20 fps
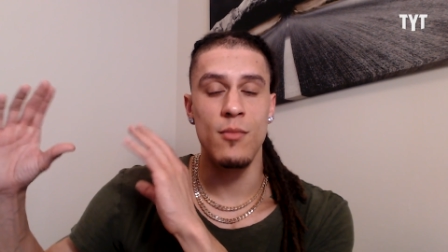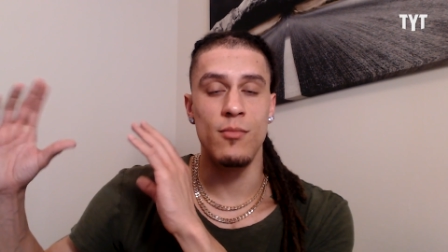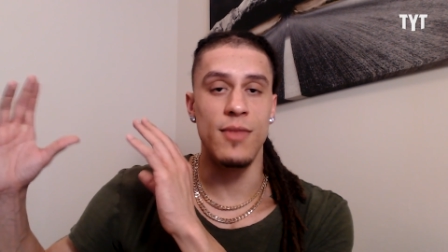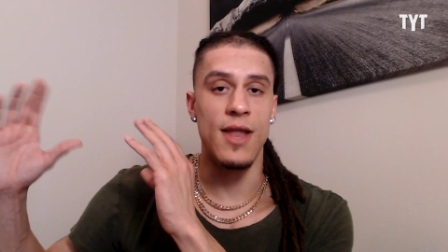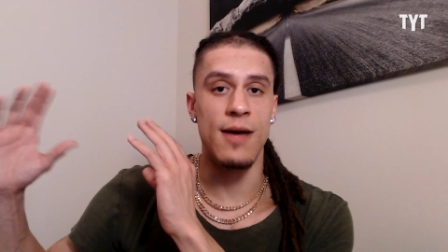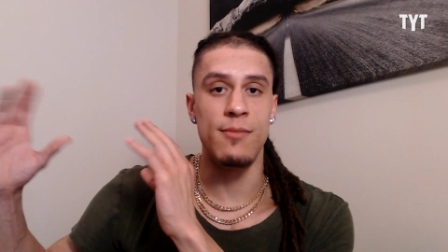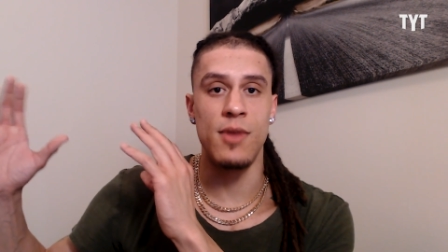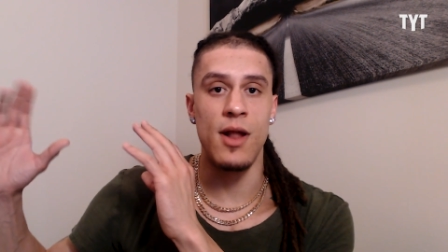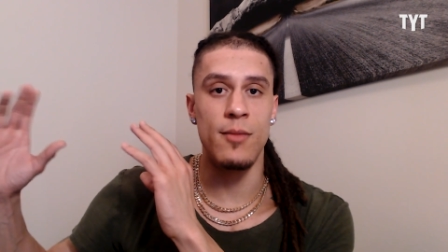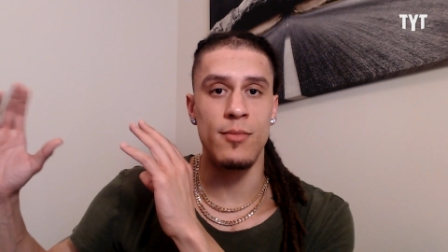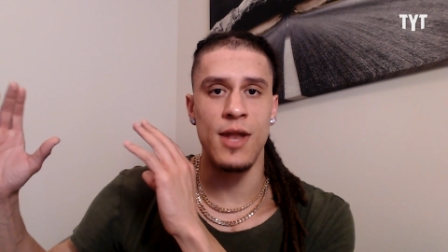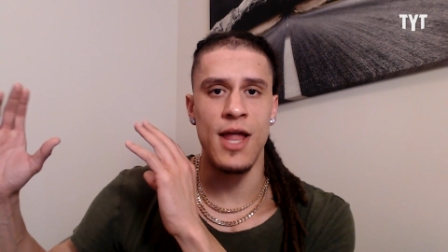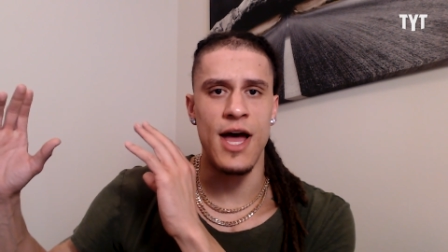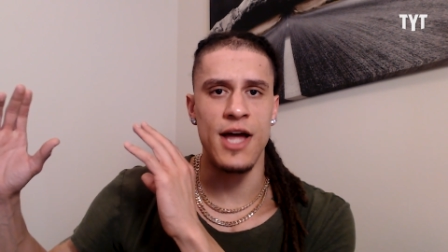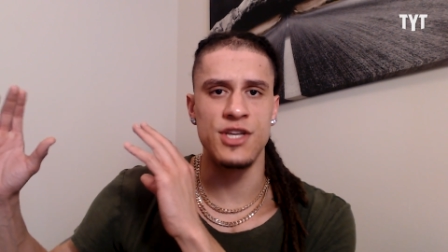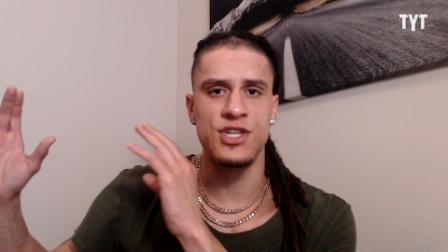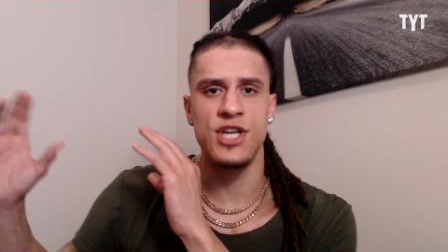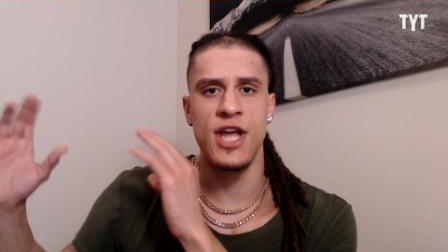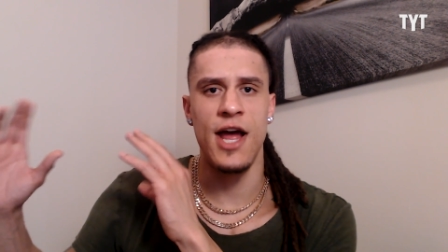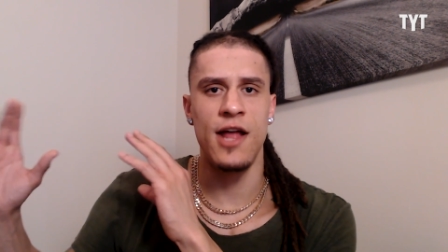blah blah
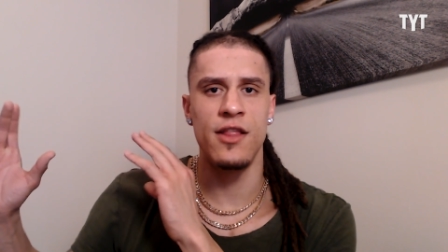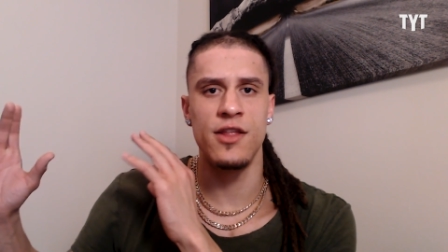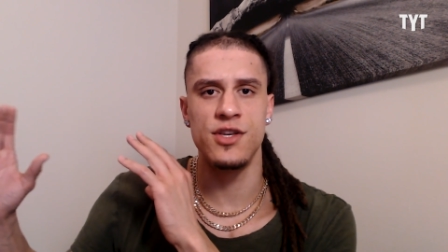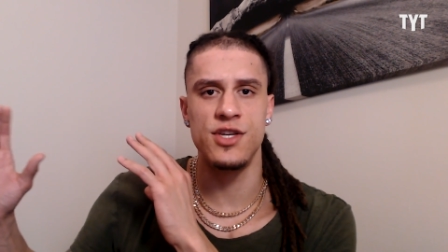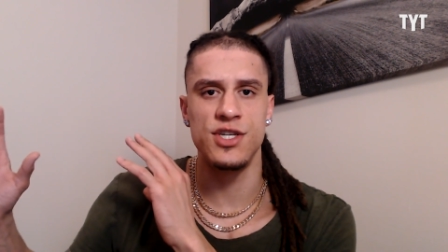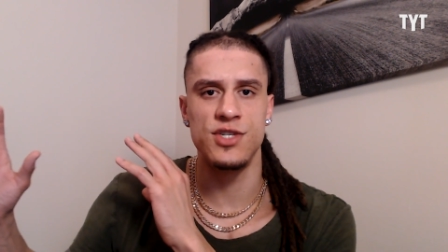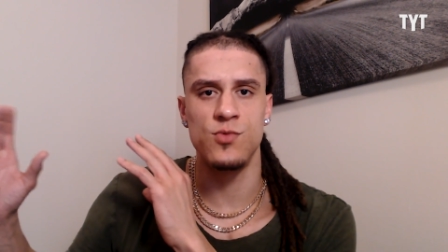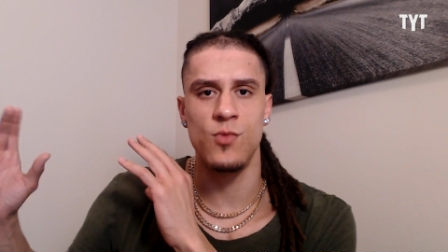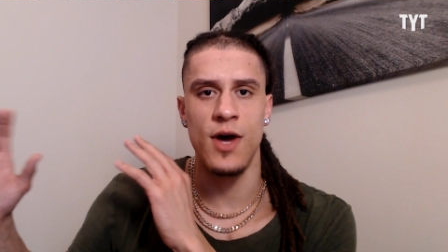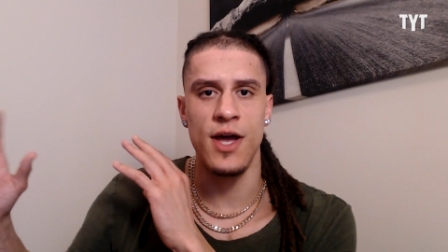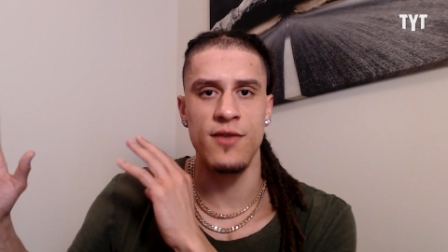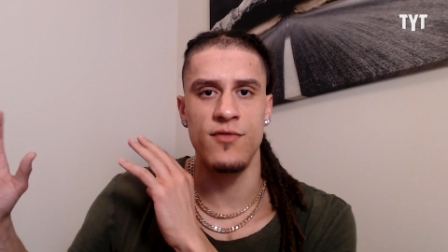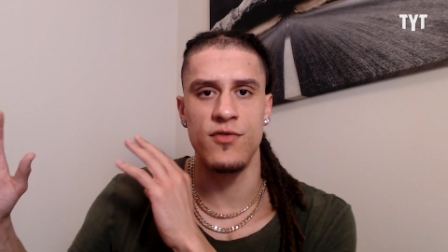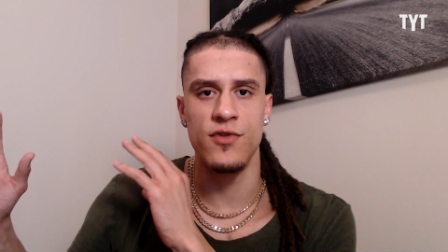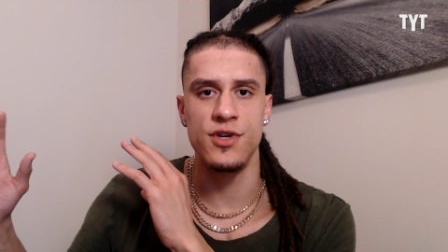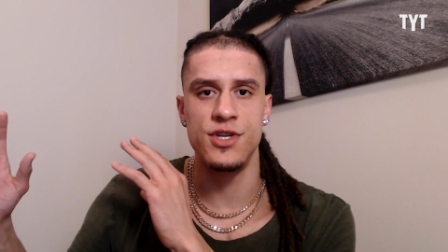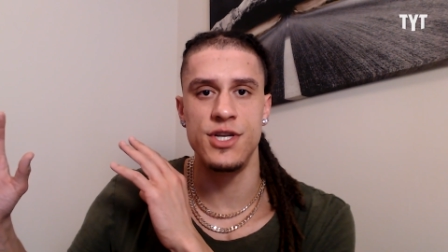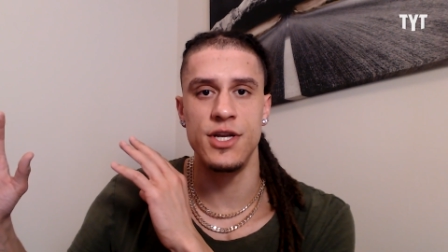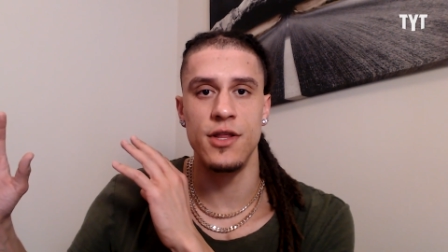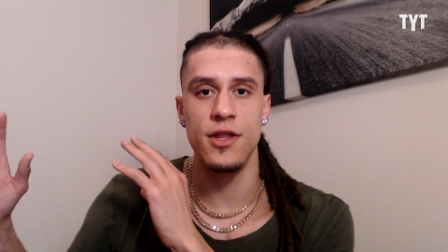blah challenges white
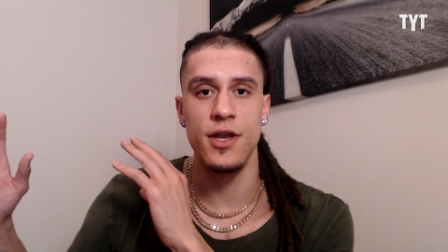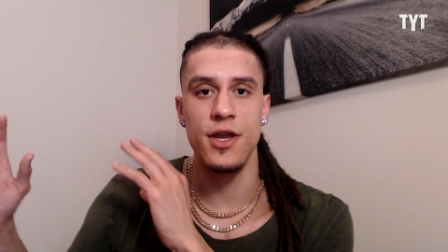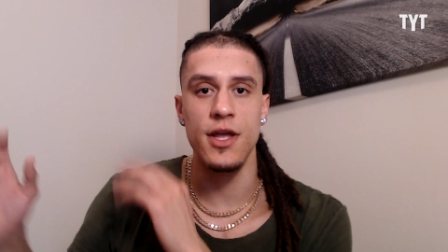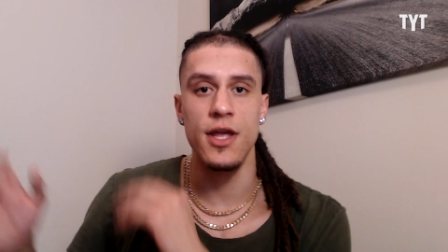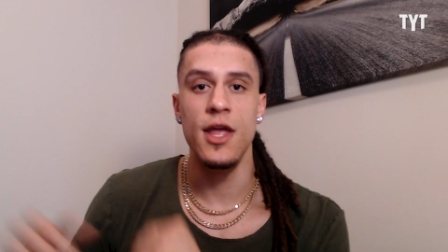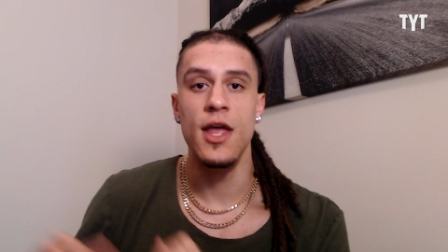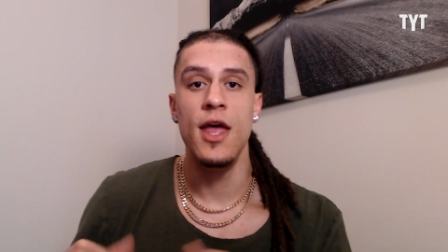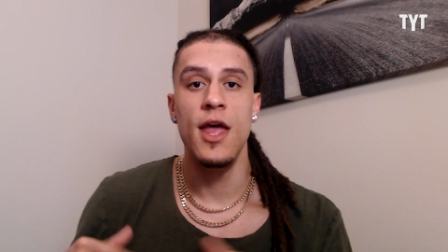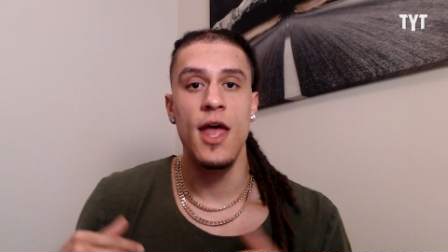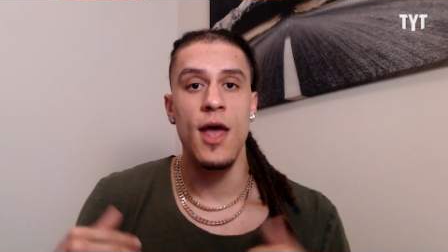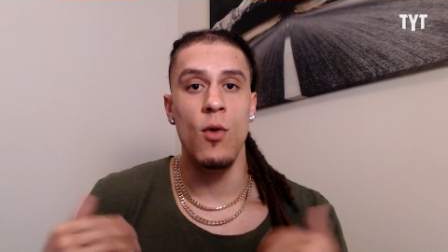fragility